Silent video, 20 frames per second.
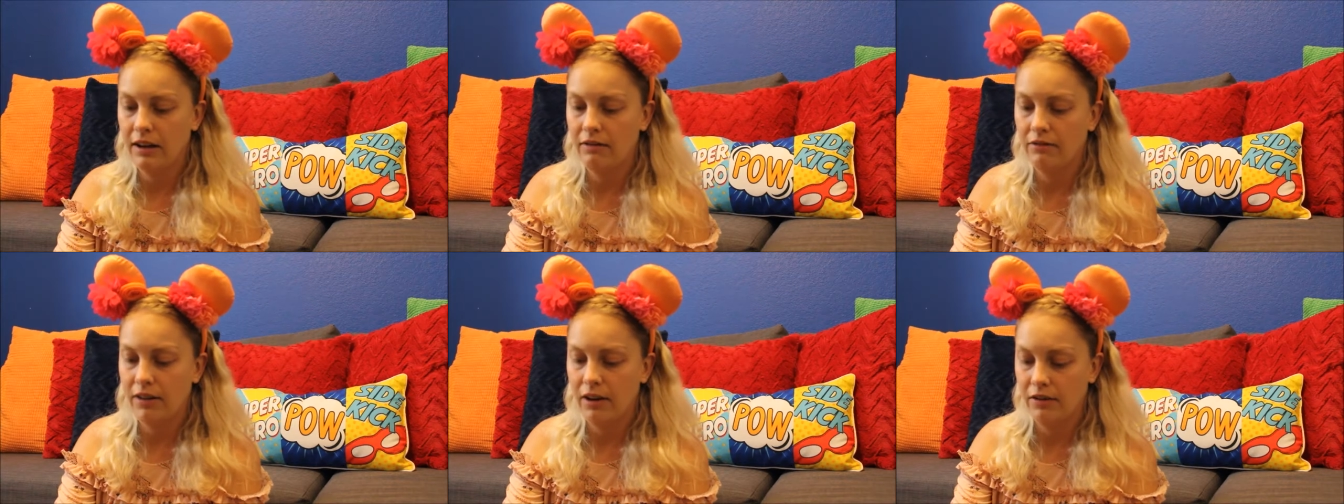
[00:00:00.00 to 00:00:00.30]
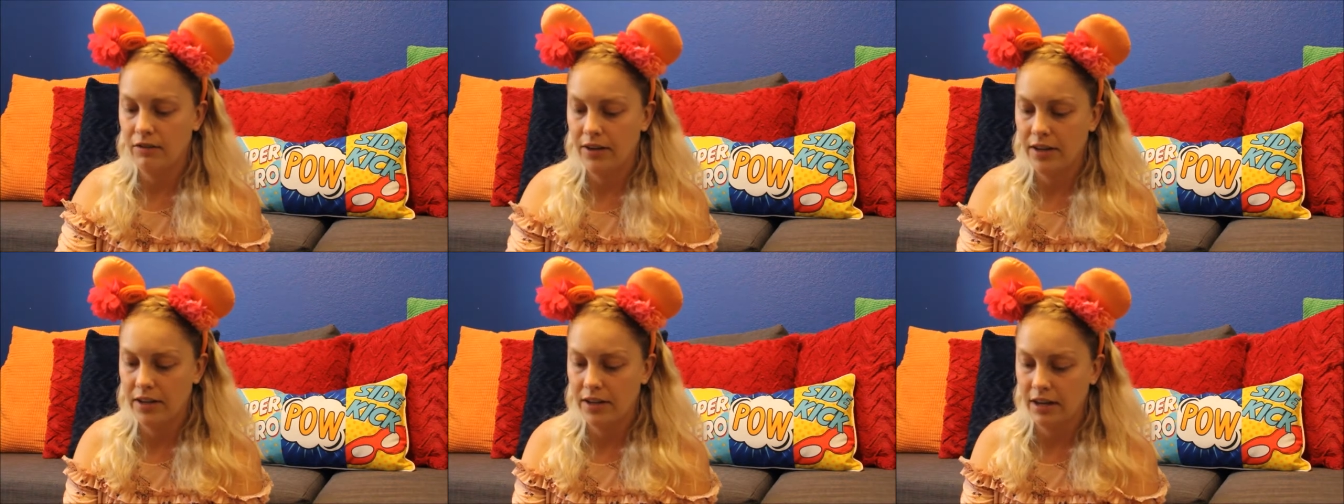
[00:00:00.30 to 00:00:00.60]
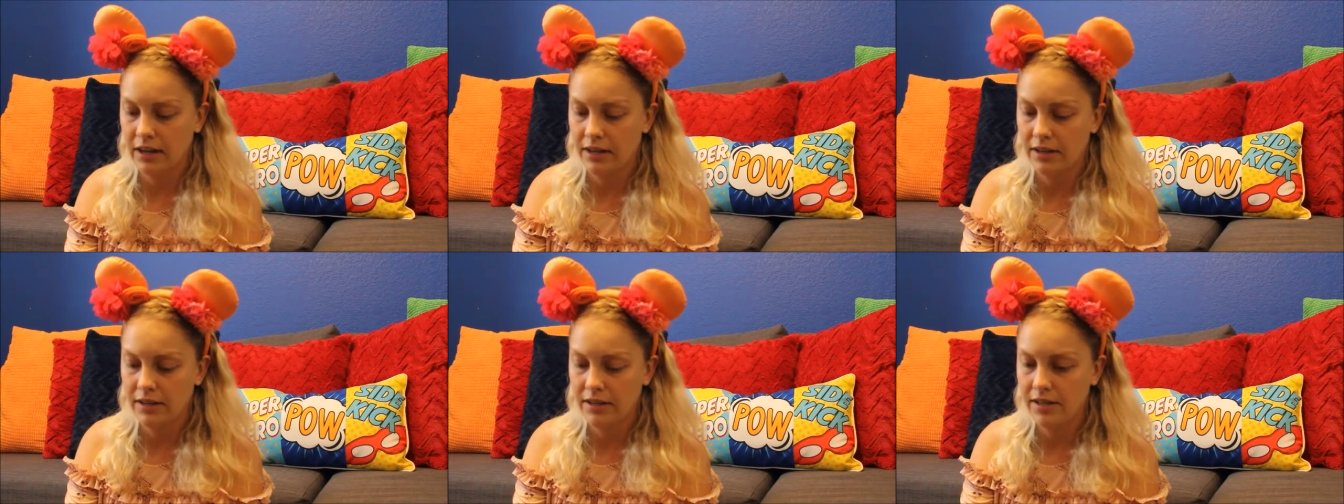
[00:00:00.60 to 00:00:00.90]
of velvet
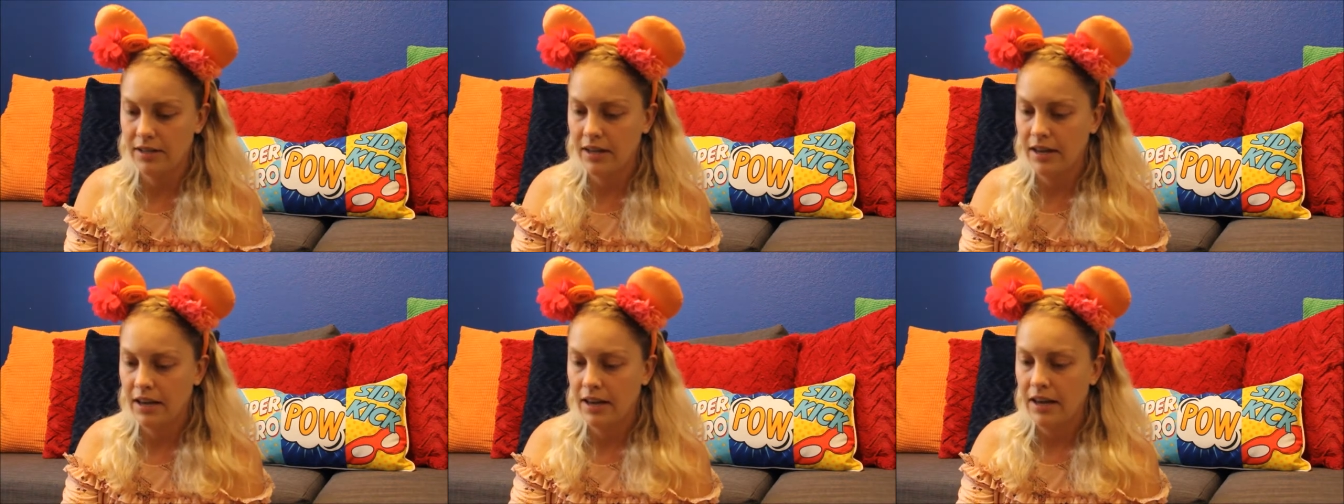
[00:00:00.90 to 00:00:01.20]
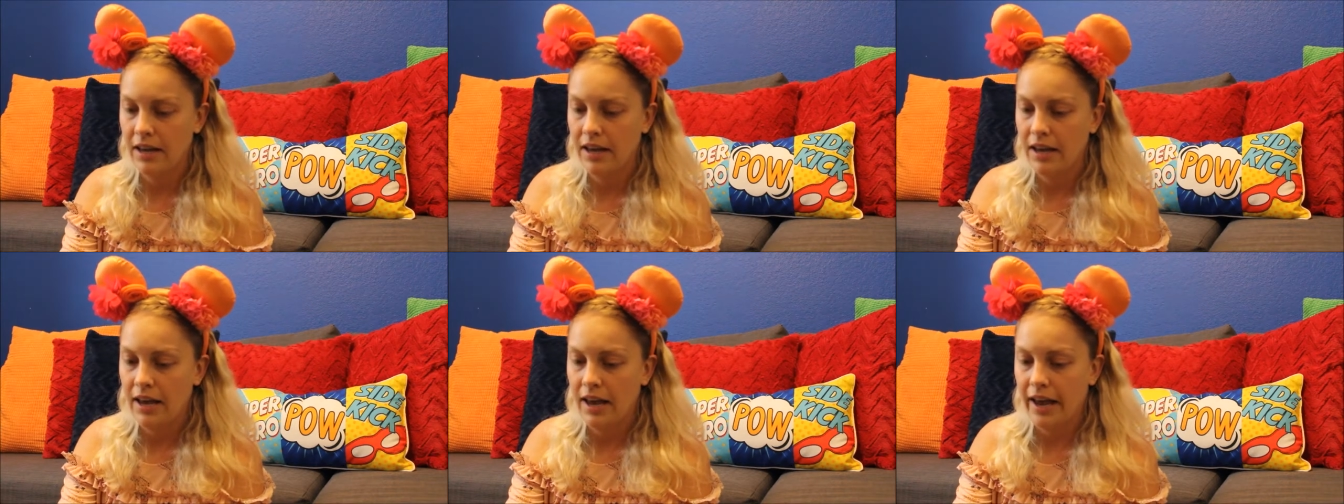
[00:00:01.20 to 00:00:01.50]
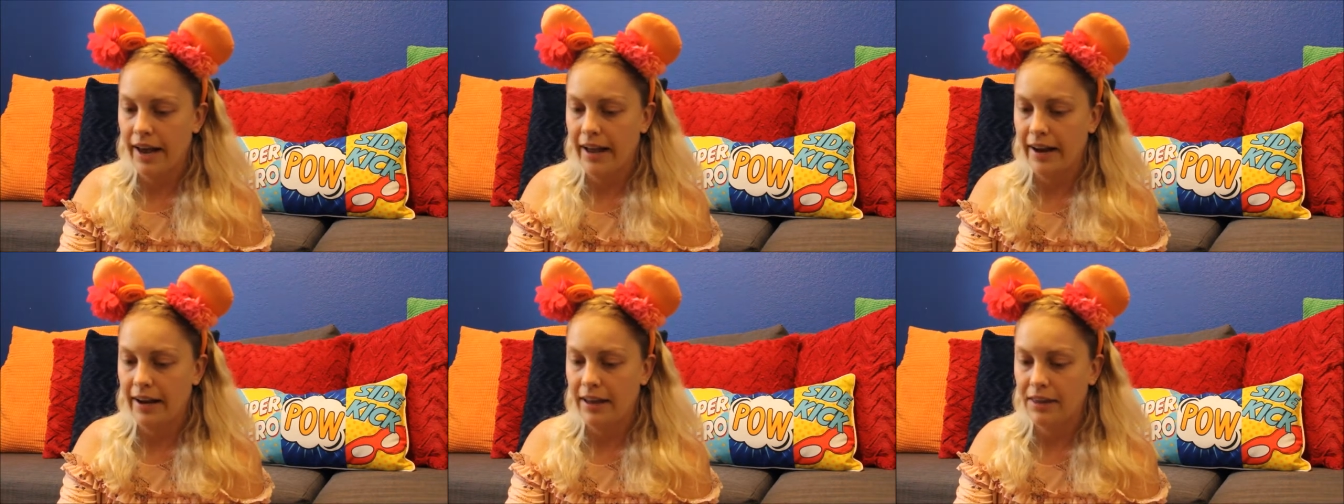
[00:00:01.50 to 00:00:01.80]
ears.
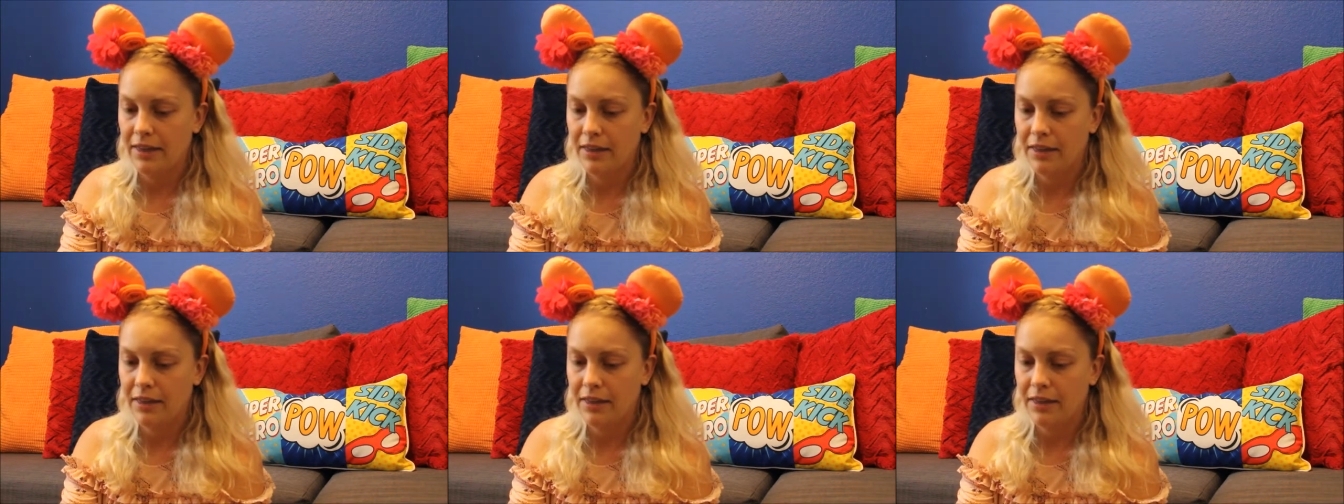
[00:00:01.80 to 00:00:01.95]
And I